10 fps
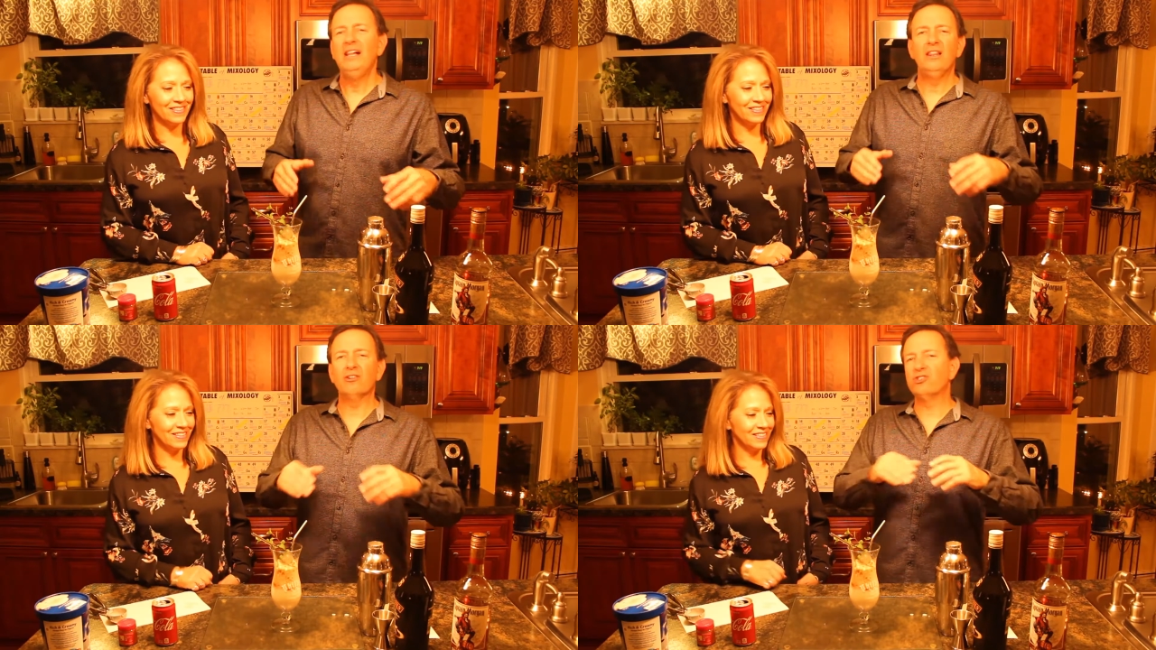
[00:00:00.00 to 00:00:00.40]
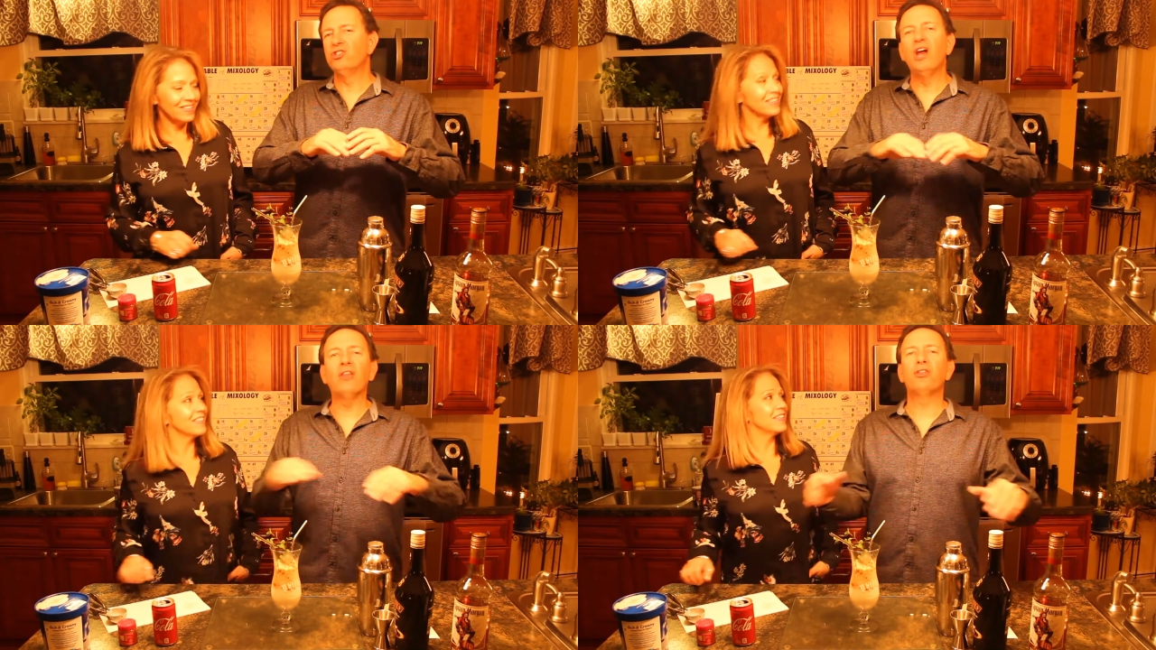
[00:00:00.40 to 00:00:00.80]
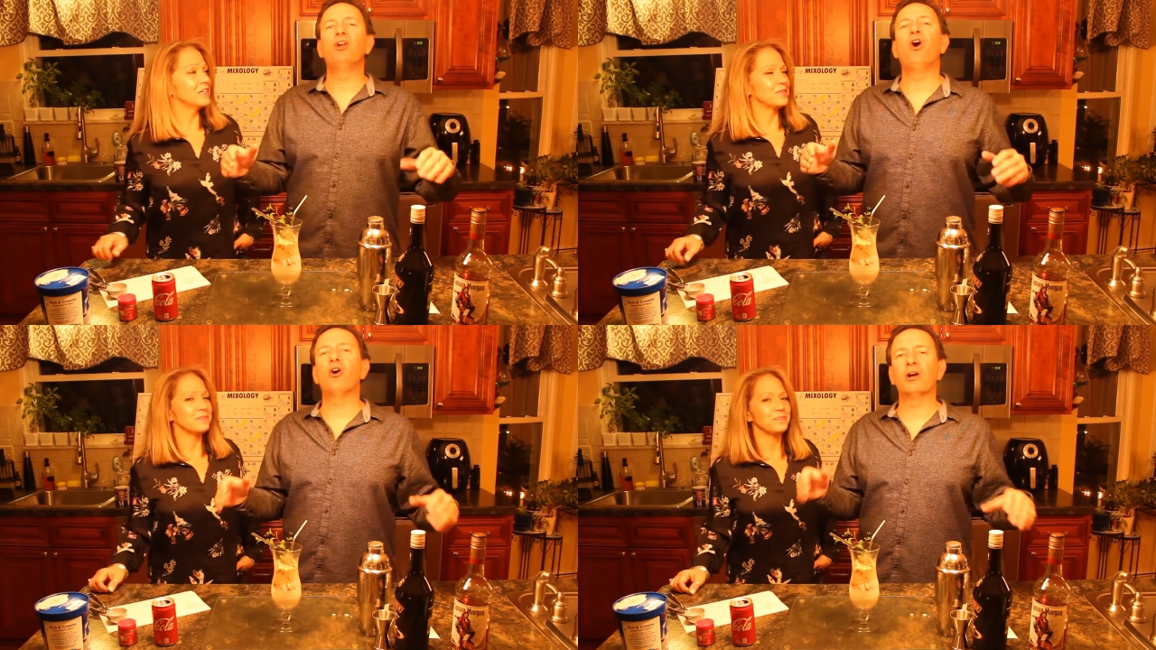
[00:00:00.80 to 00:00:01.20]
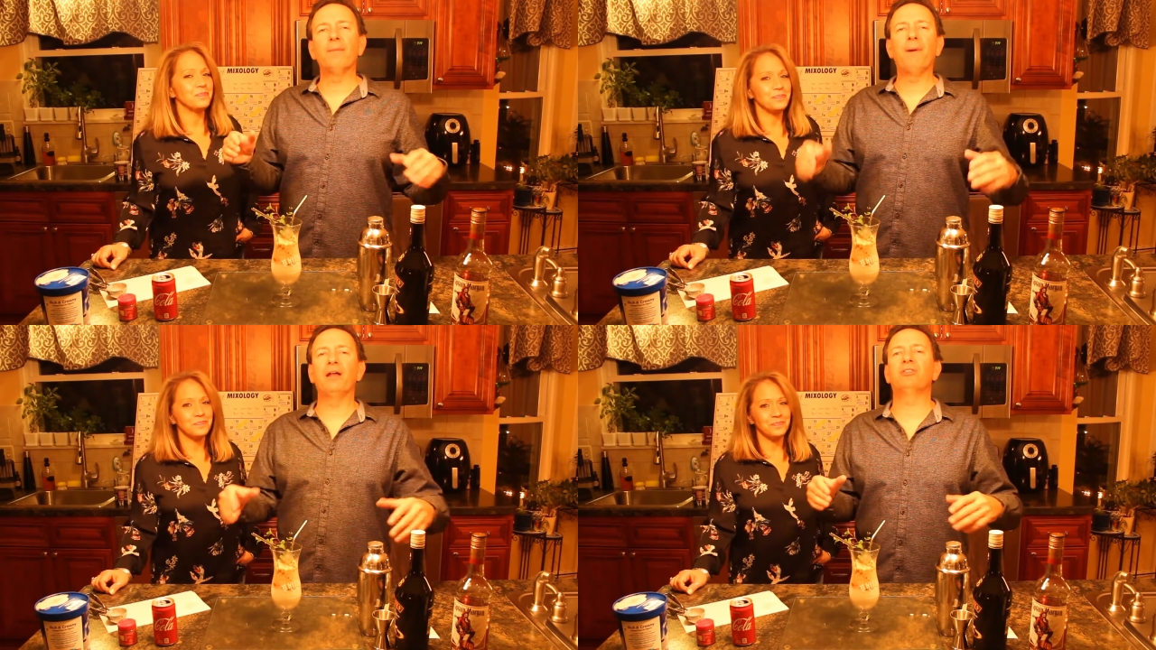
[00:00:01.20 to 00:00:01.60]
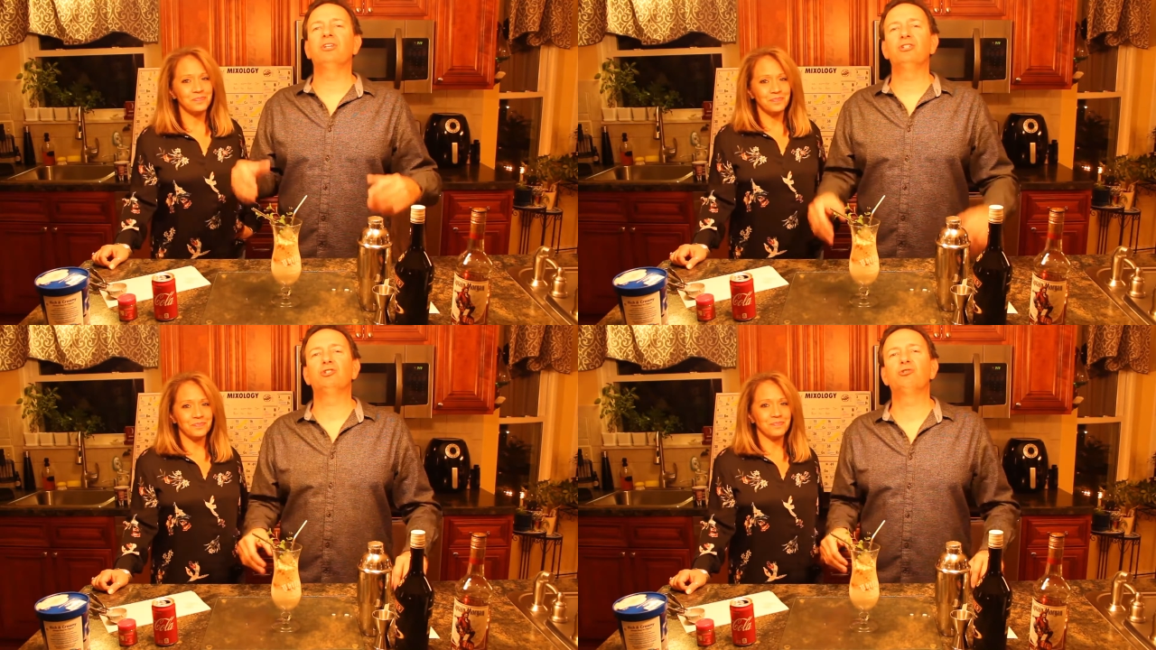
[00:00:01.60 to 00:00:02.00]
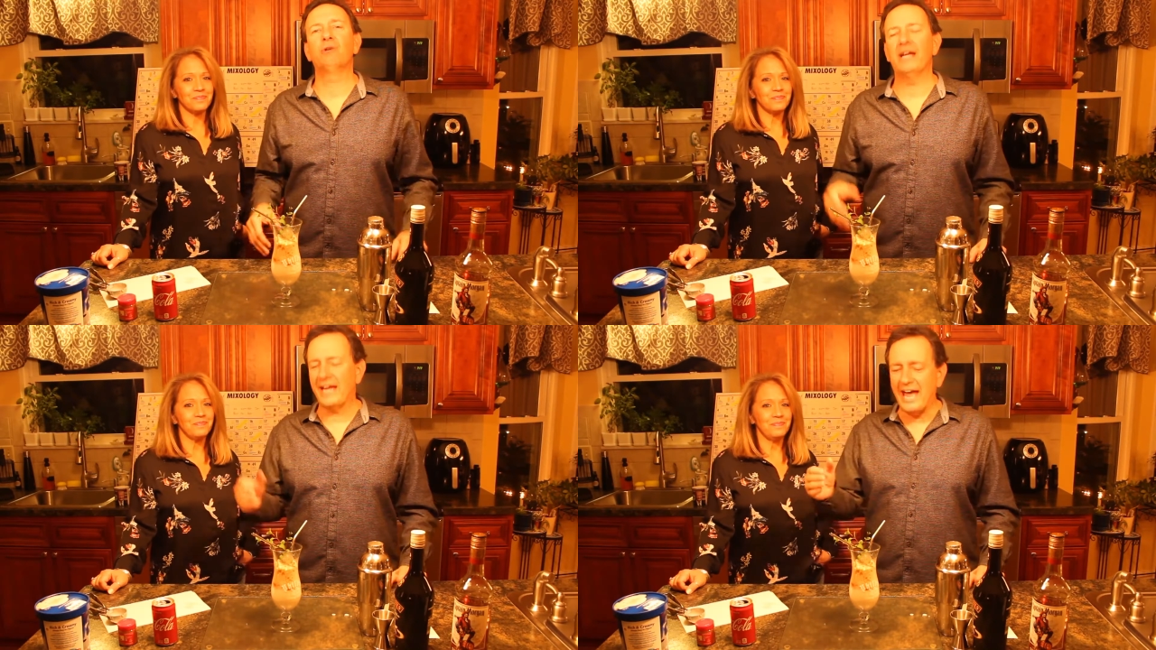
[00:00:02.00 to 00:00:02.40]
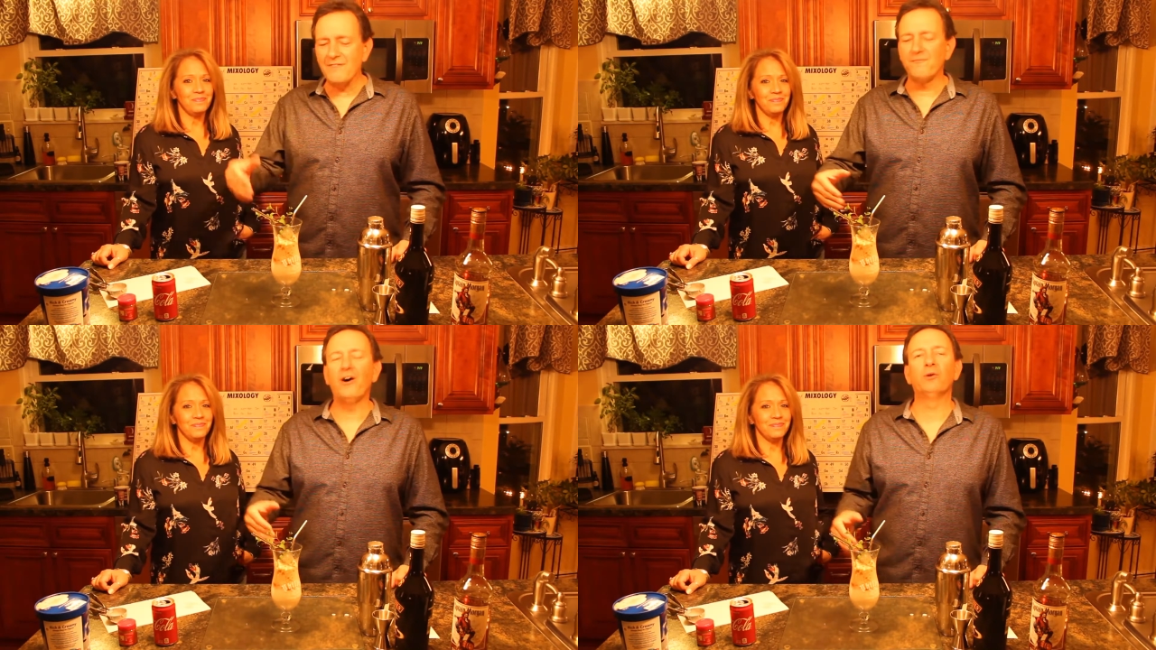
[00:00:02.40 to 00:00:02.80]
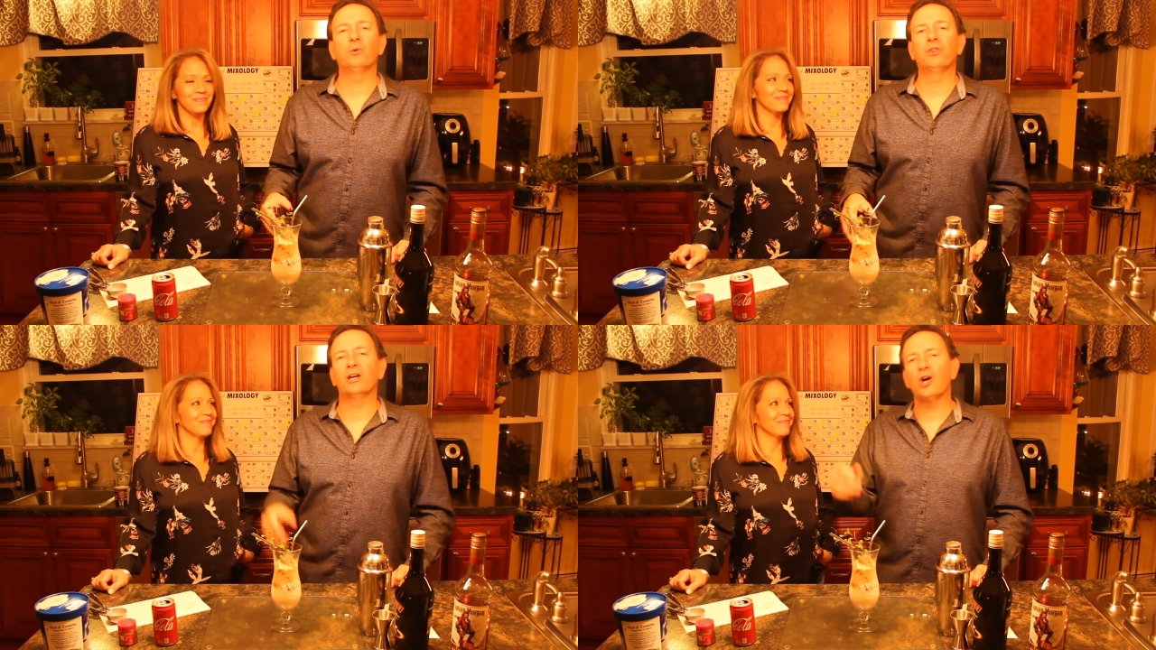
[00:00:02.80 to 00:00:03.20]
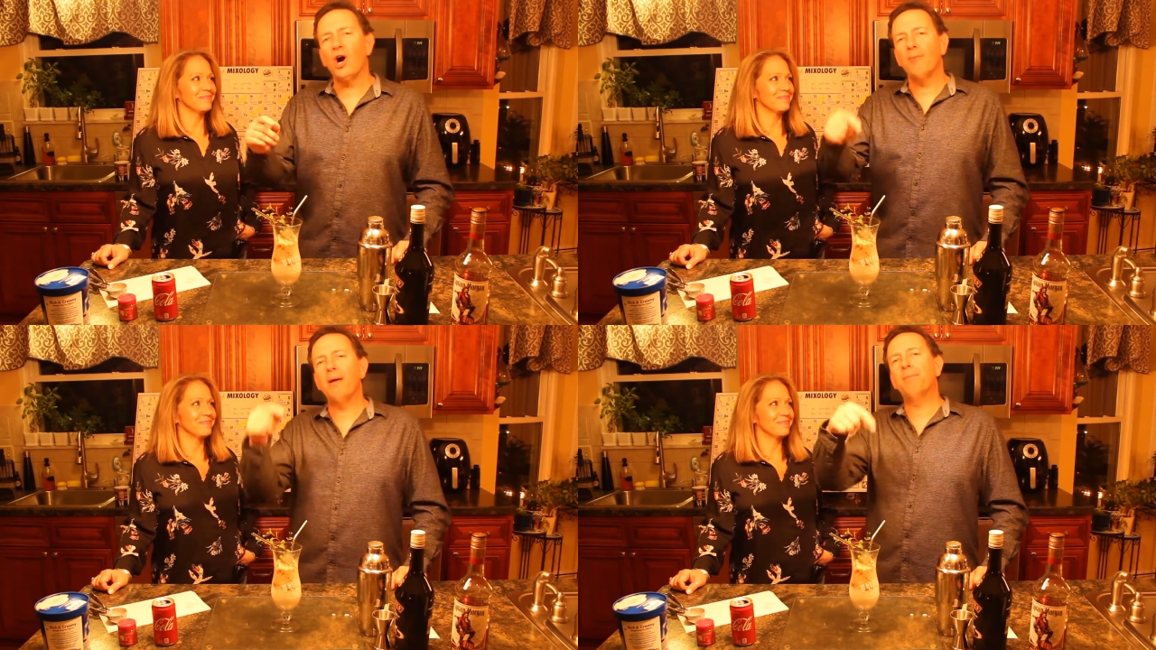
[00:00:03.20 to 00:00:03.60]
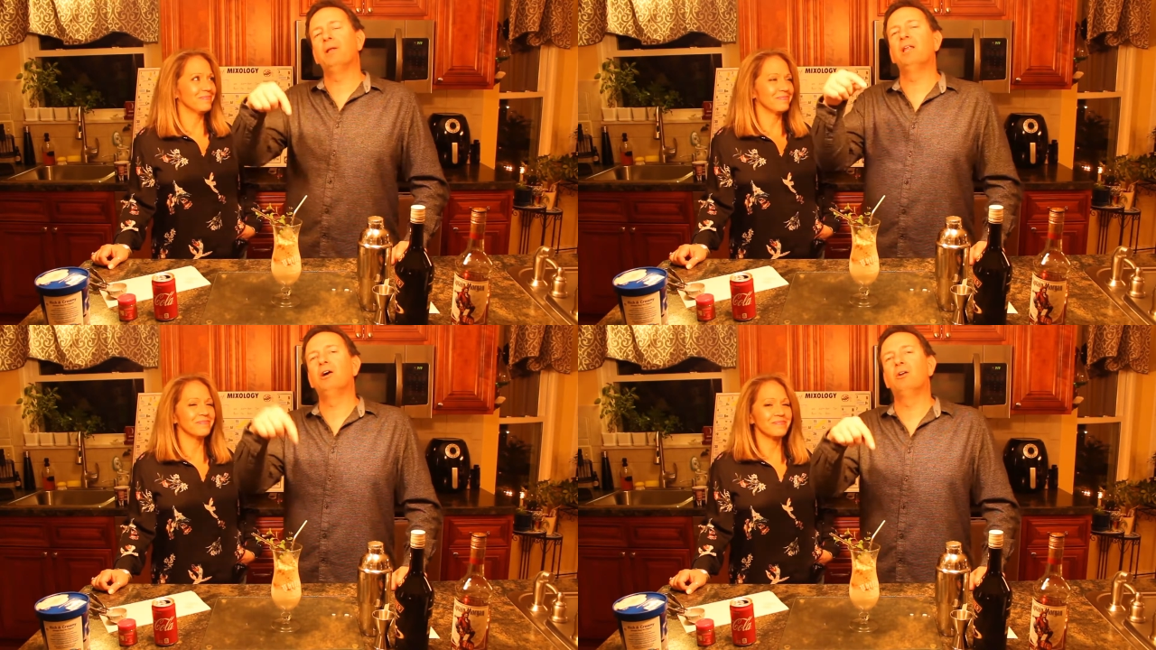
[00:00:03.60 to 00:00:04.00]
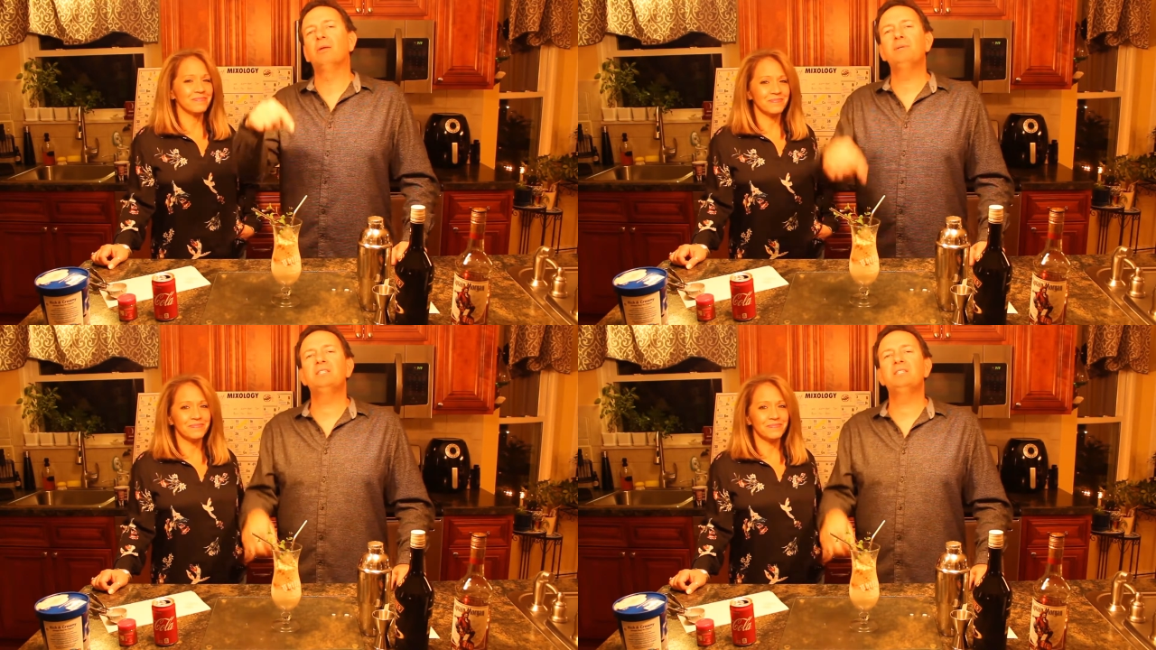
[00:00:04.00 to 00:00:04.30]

Speaker 1: There's nothing hard about this drink. Have fun with it. Comment below. Let me